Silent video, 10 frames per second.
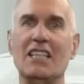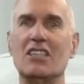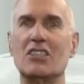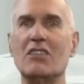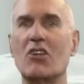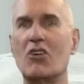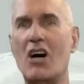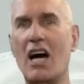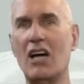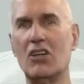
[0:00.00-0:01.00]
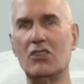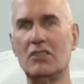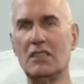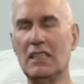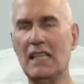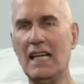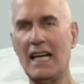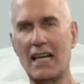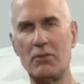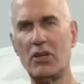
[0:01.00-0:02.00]
in Cleveland, Ohio.
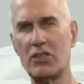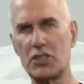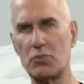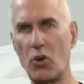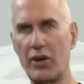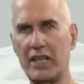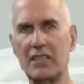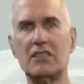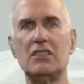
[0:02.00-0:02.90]
And I'm here this morning